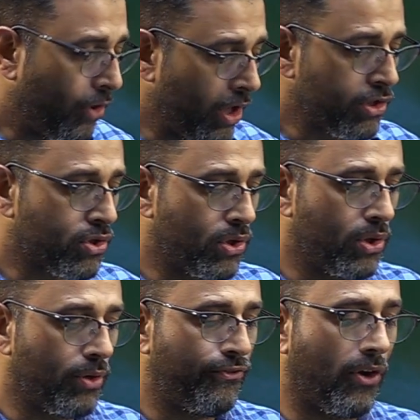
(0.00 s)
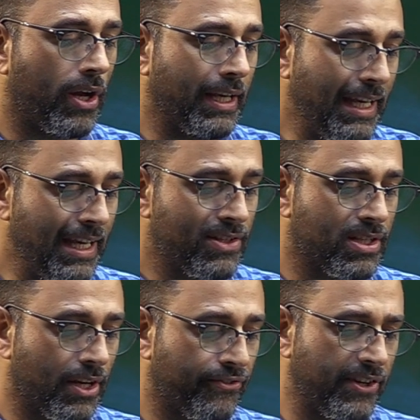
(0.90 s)
also for each
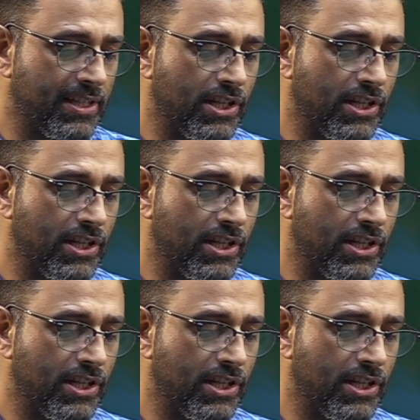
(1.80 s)
surface,